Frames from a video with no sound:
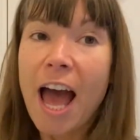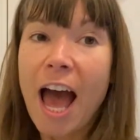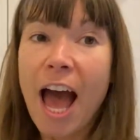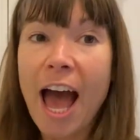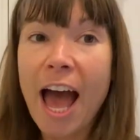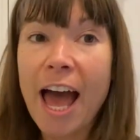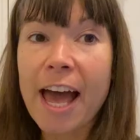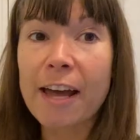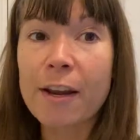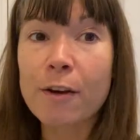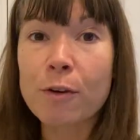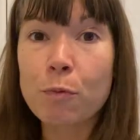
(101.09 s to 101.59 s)

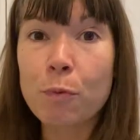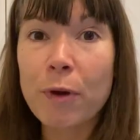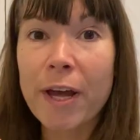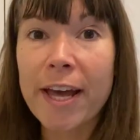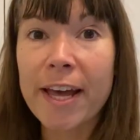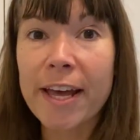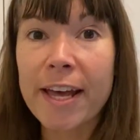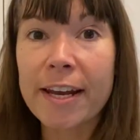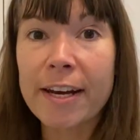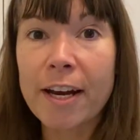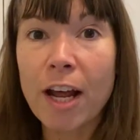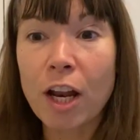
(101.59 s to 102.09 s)
And
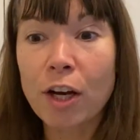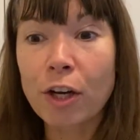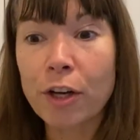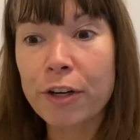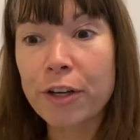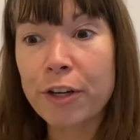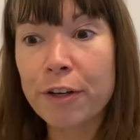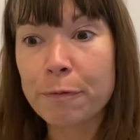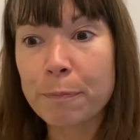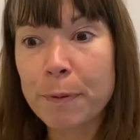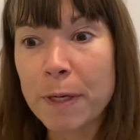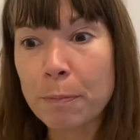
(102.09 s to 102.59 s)
when a lot
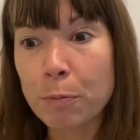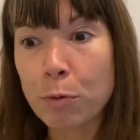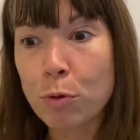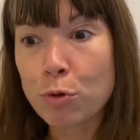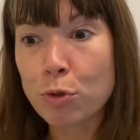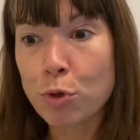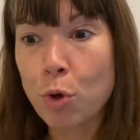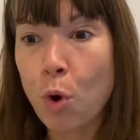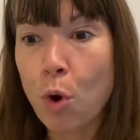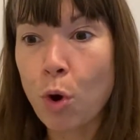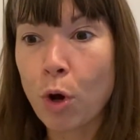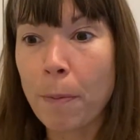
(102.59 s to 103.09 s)
of people
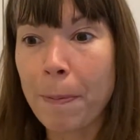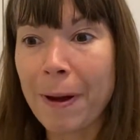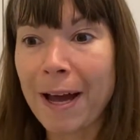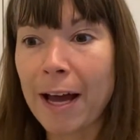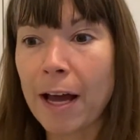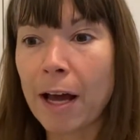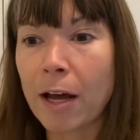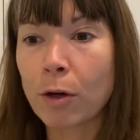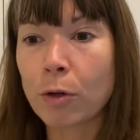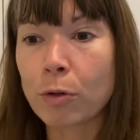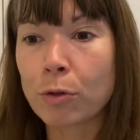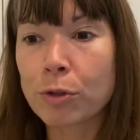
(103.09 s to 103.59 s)
talk
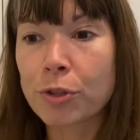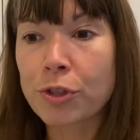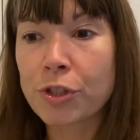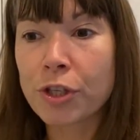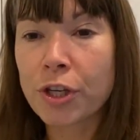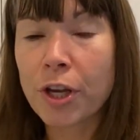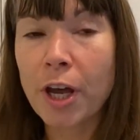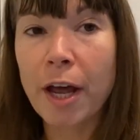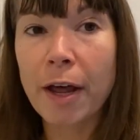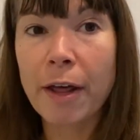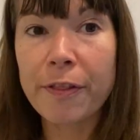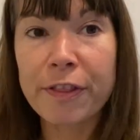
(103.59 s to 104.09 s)
about